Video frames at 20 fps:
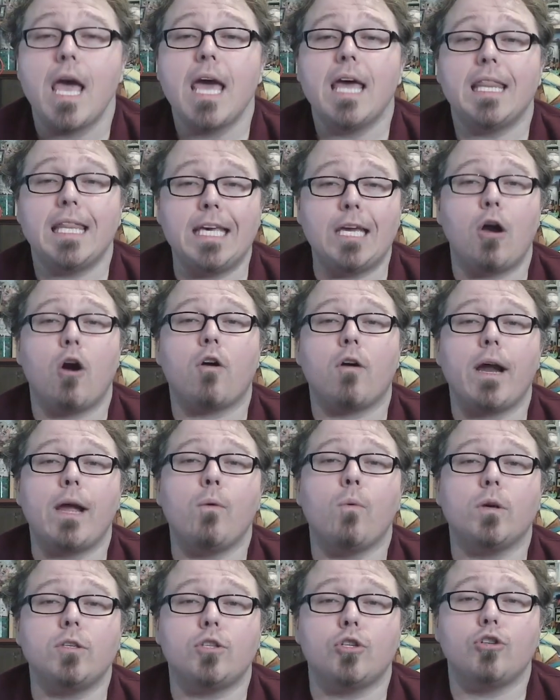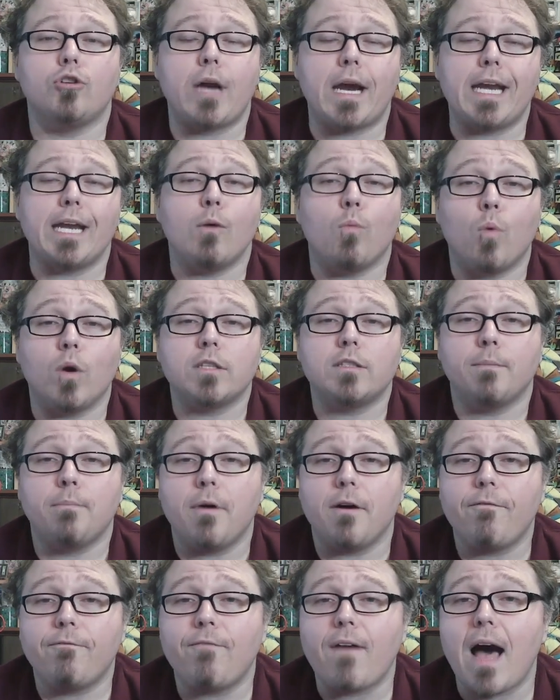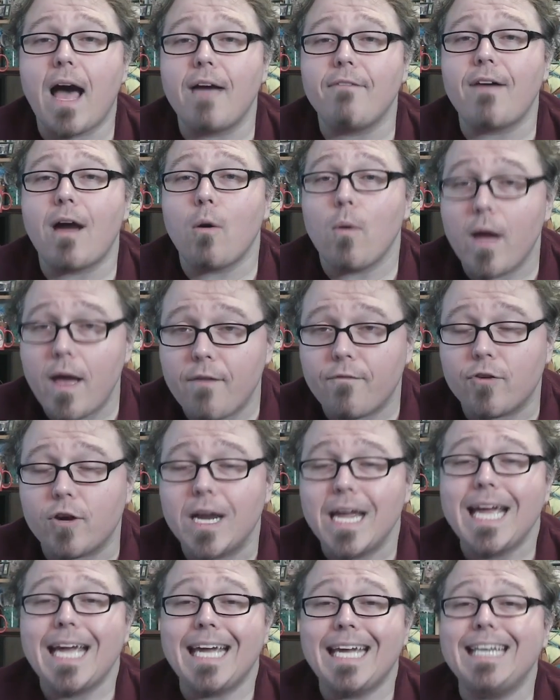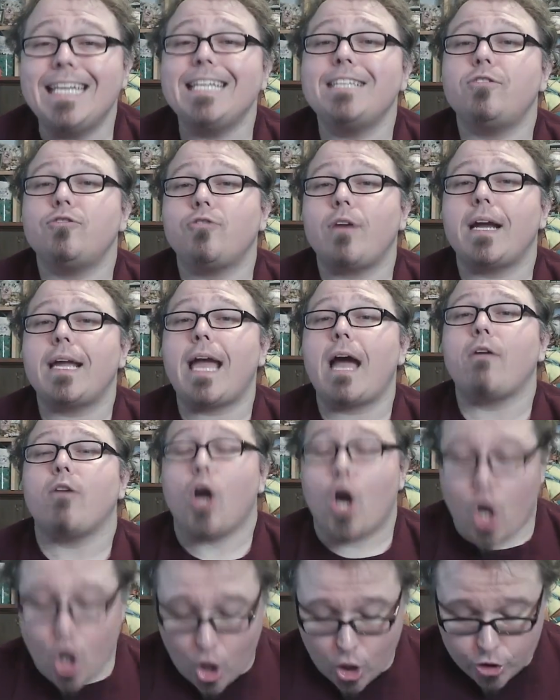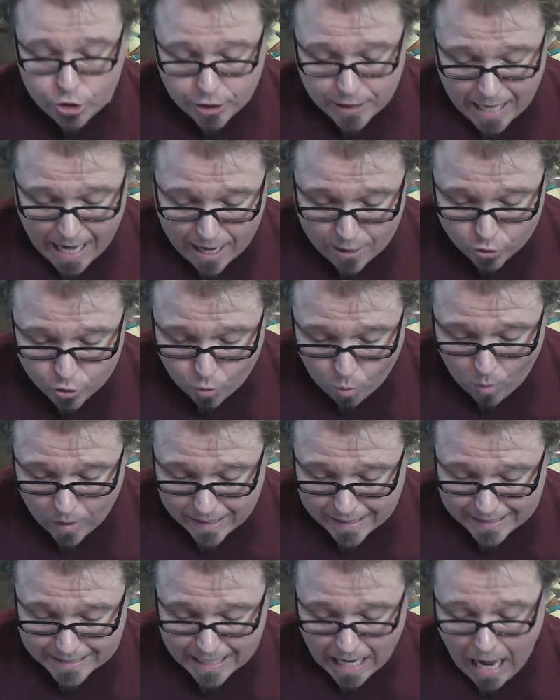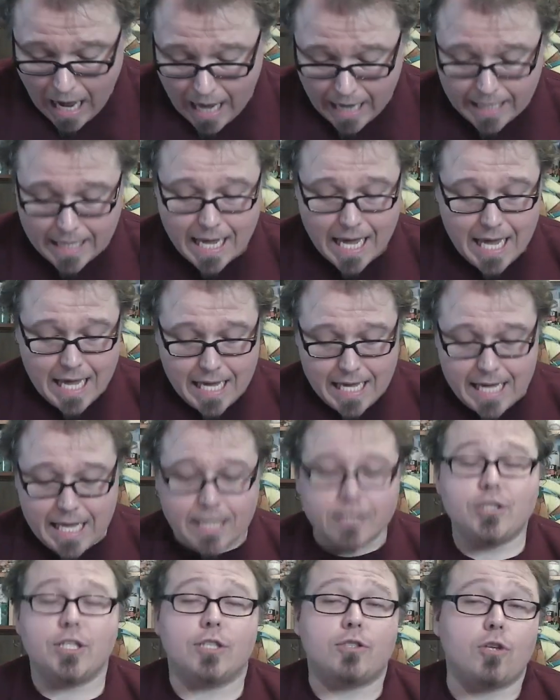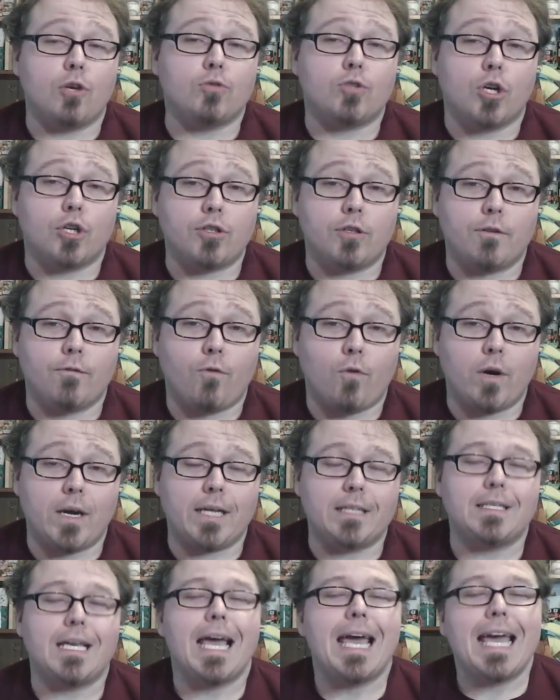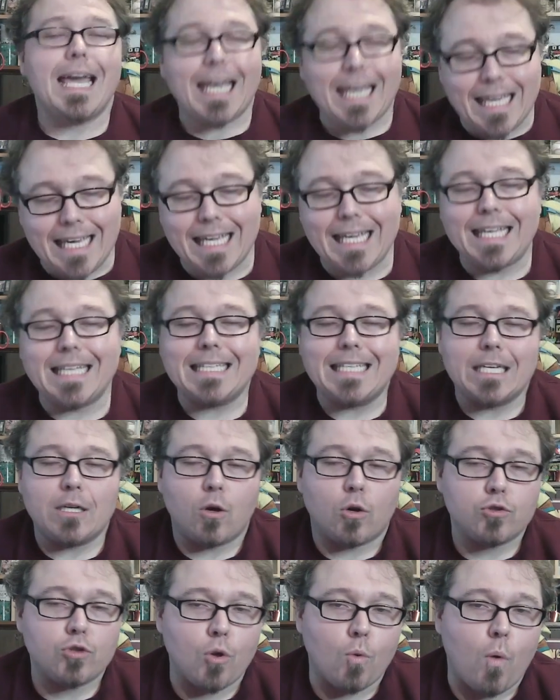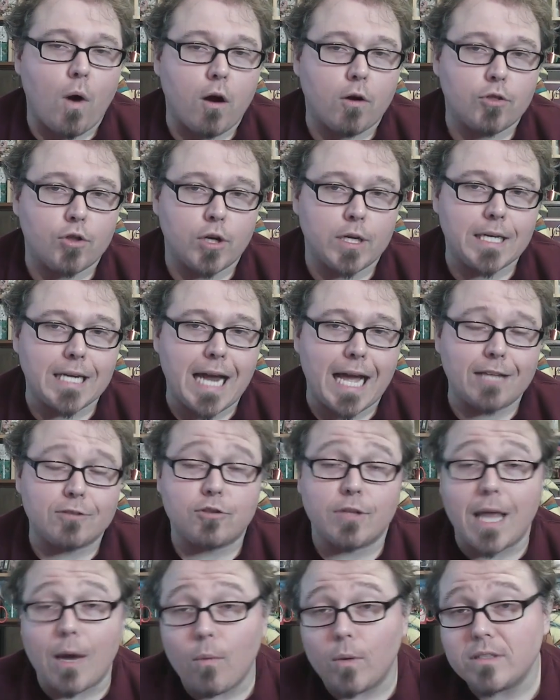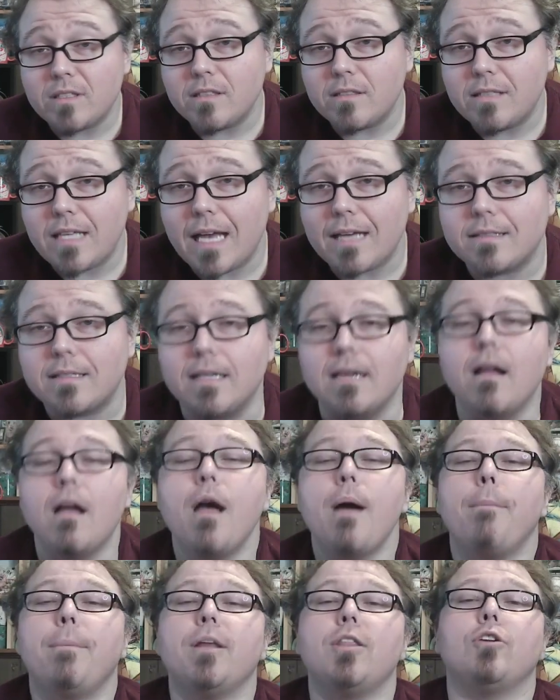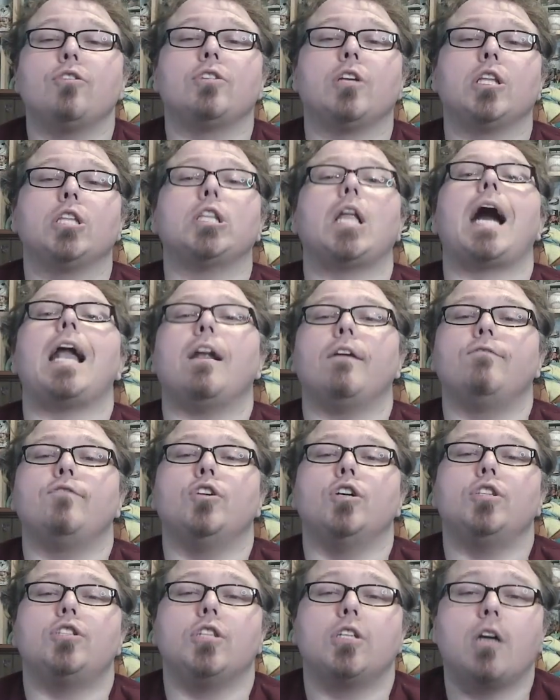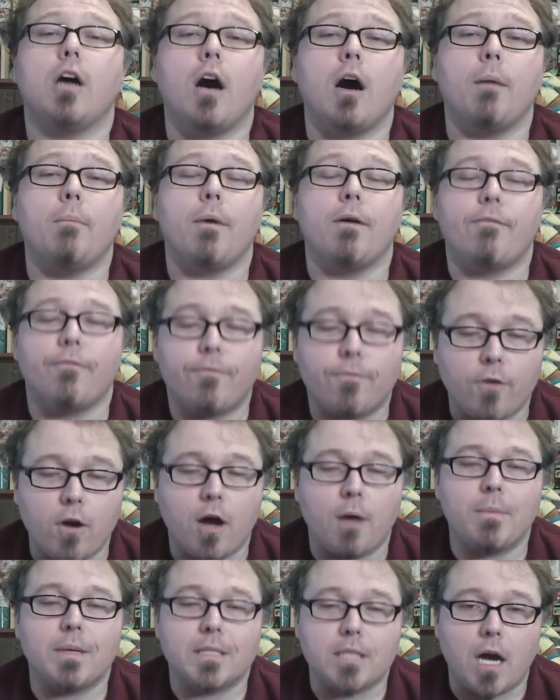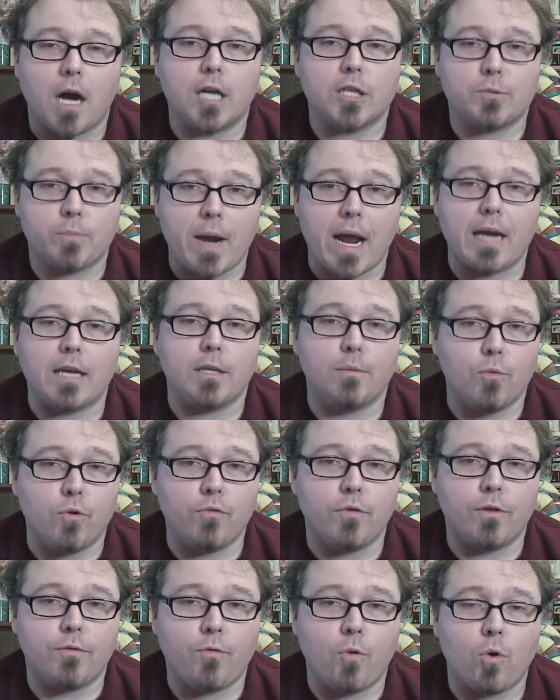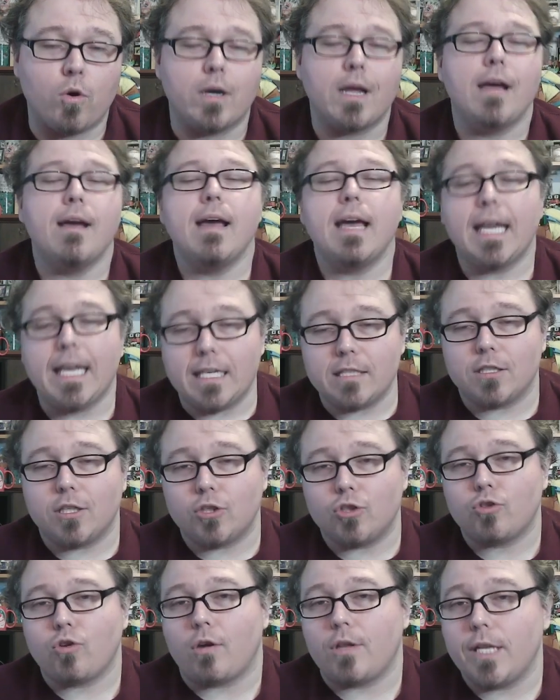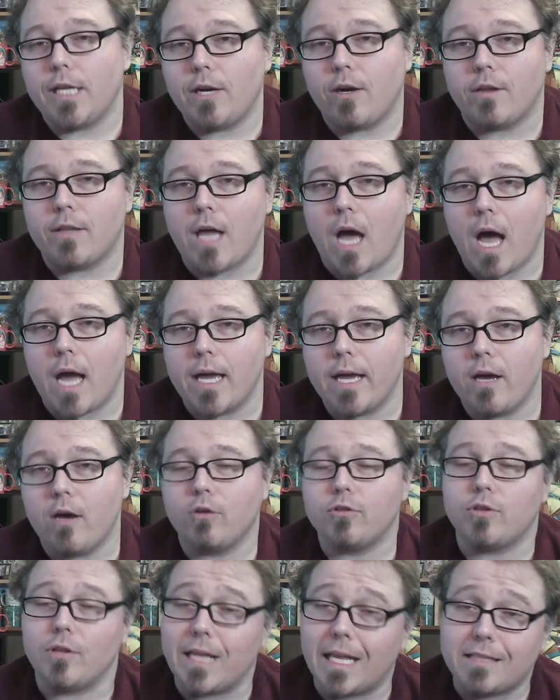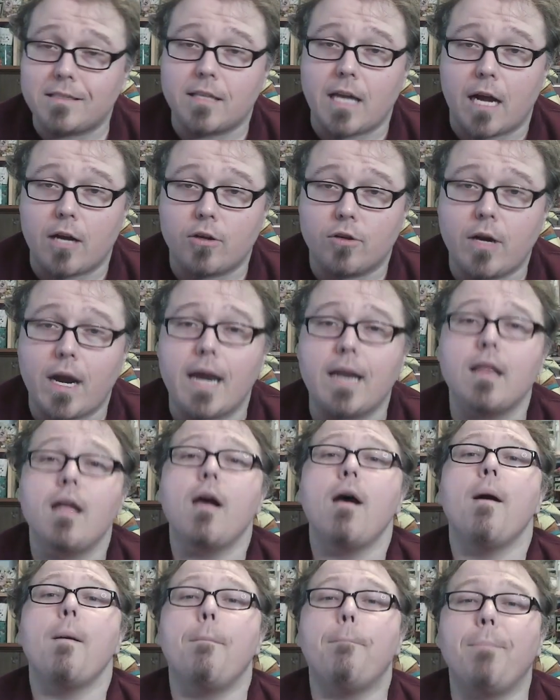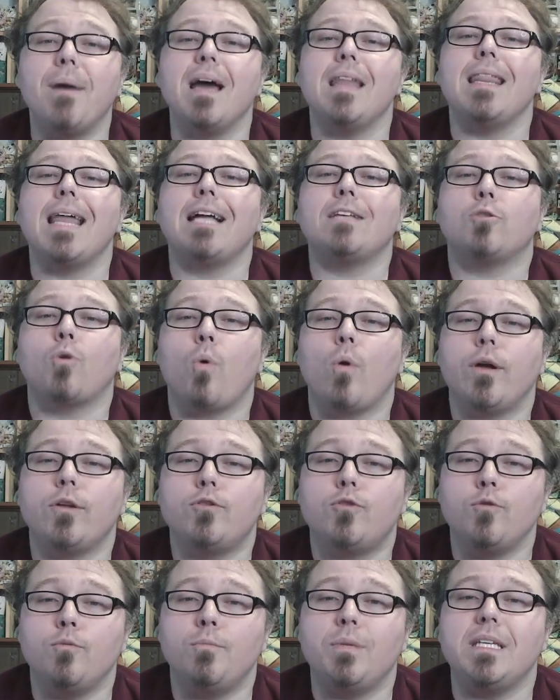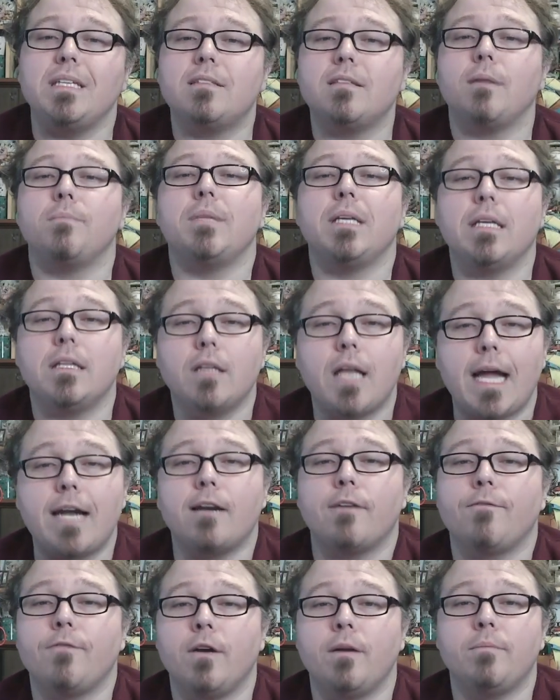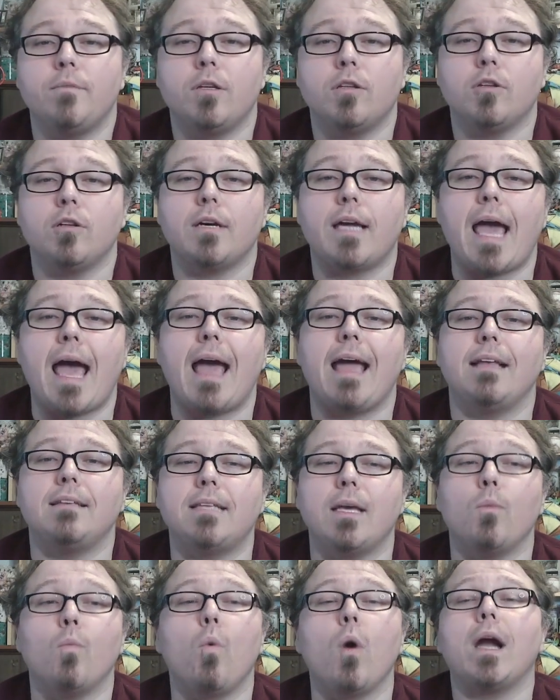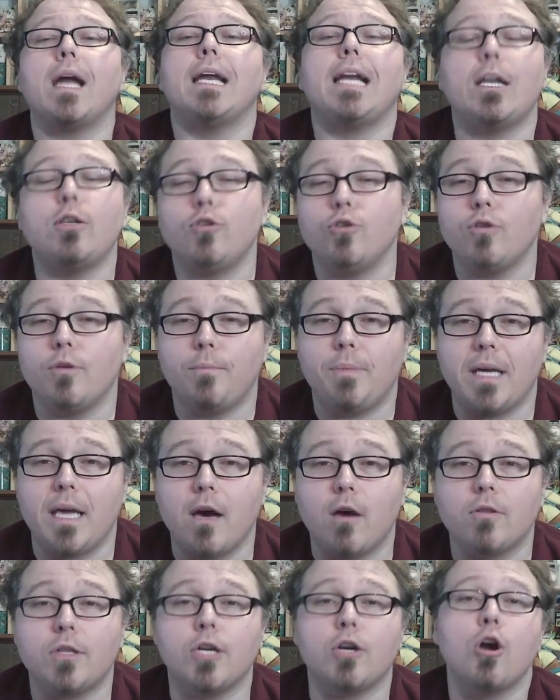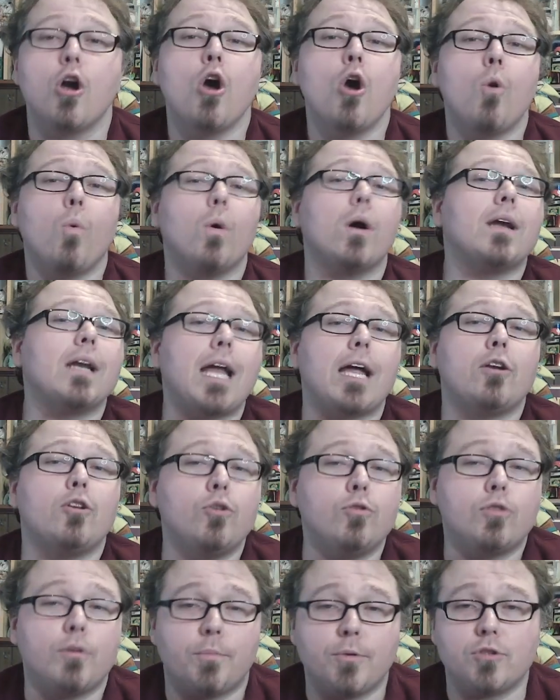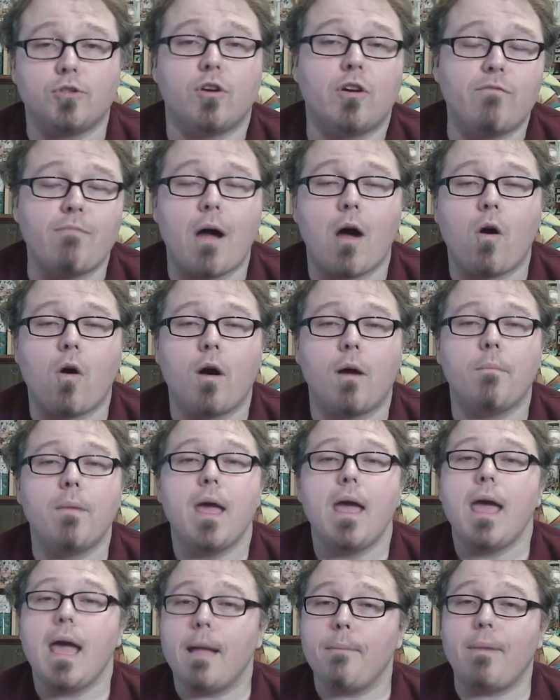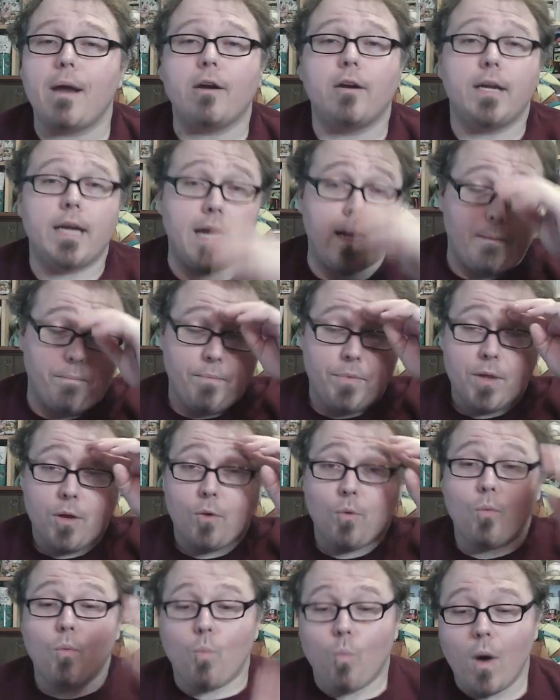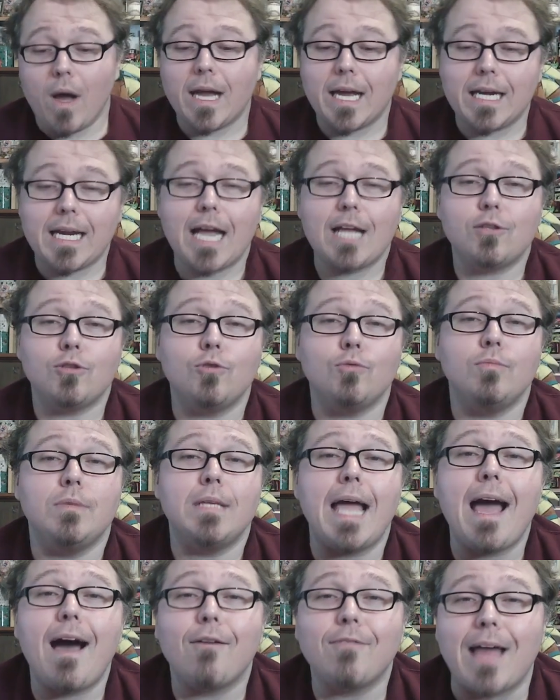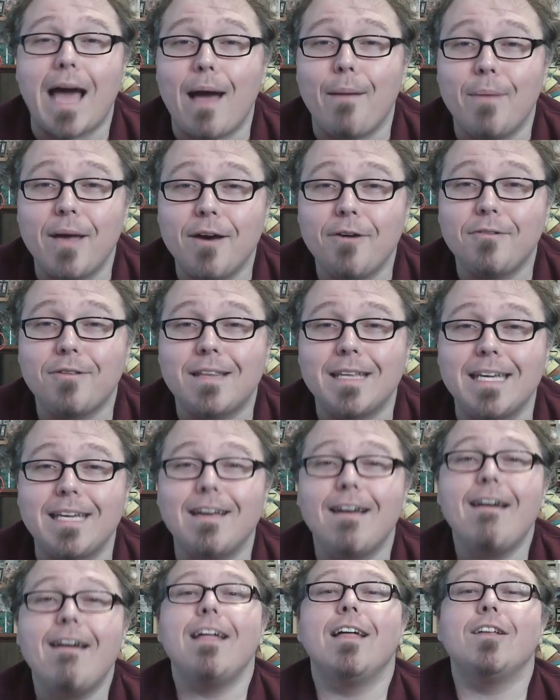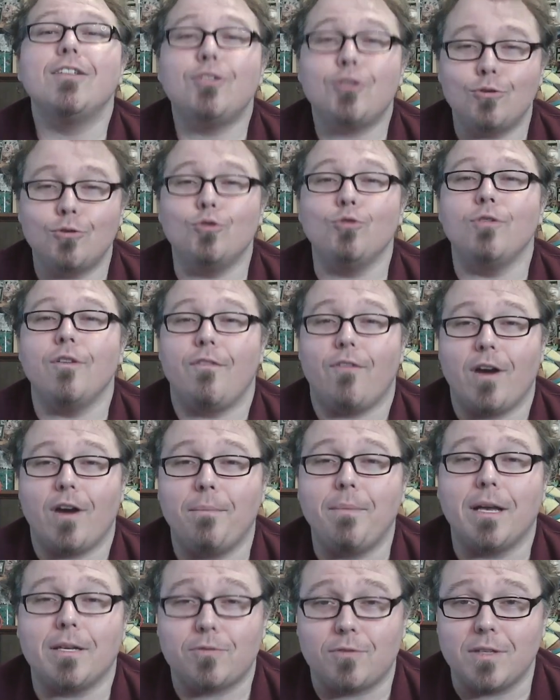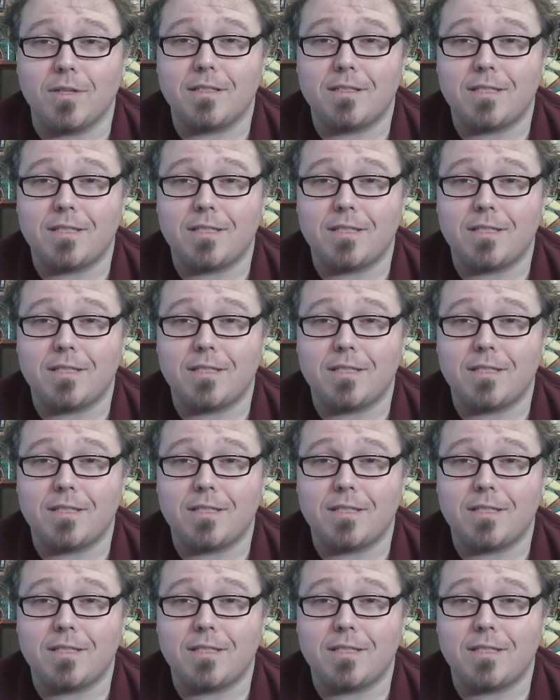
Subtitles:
The ERA wasn't great. It was above 5. However, he did strike out 129 in just those 104 innings. He did also walk 39, so that wasn't sexy, but there's a lot of good to come from Taj Bradley moving forward. He is going to start the year on the IL, so that's not great, but that's going to be something later for him to look at and say, what can I do to be healthier? What can I do to preserve my arm? And better yet, what can I do now that I'm healthy to do the very best for this